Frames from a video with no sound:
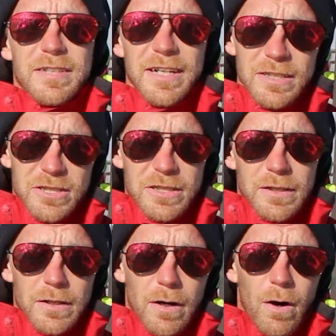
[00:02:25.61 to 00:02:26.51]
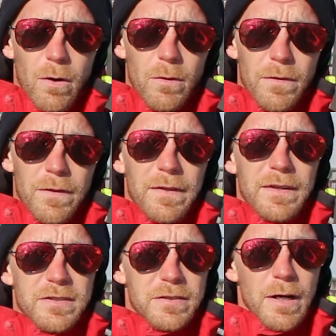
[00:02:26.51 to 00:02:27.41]
tension on
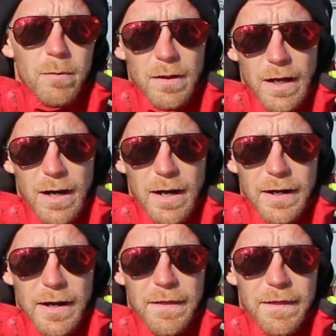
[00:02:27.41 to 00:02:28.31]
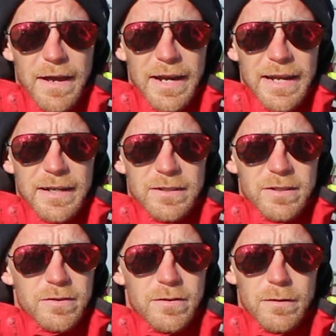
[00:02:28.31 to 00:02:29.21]
the snubber line that it
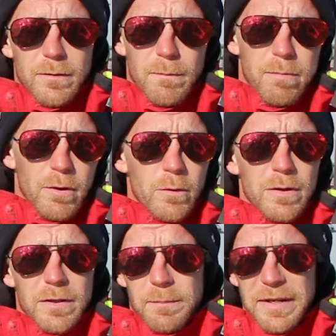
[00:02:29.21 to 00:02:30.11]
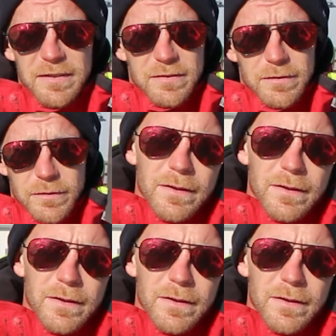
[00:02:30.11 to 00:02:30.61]
just blew it to pieces.